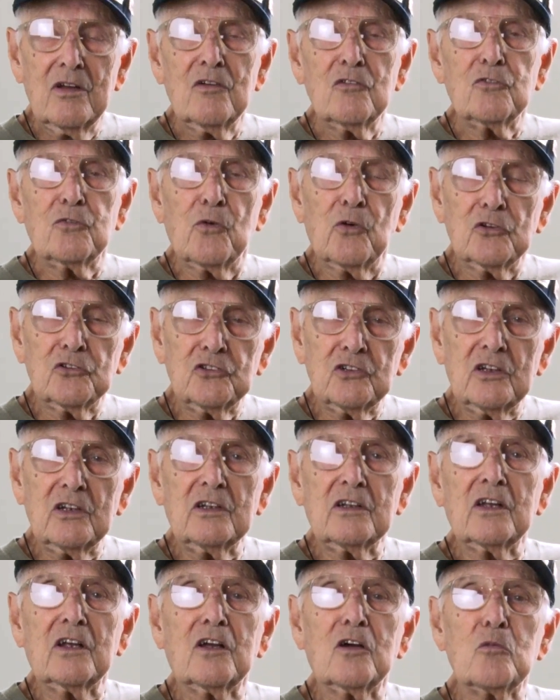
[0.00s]

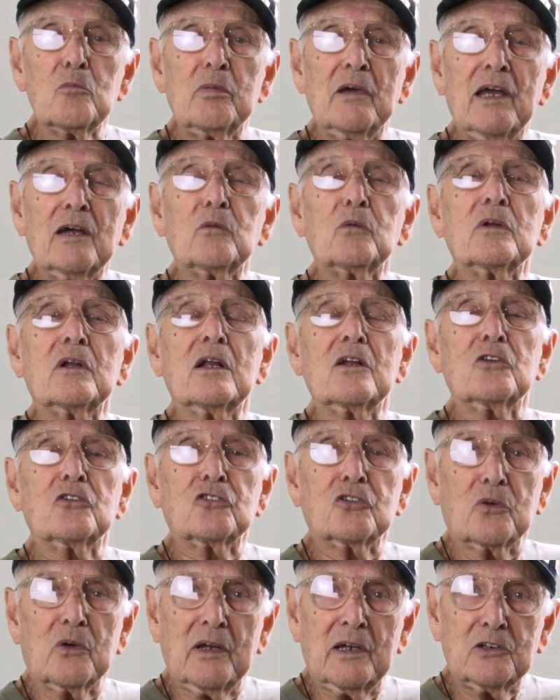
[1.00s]
fortunate to come back without a
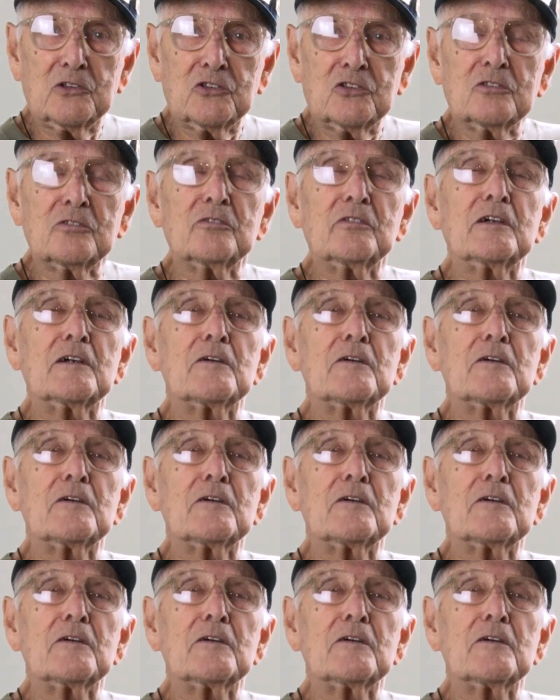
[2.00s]
scratch.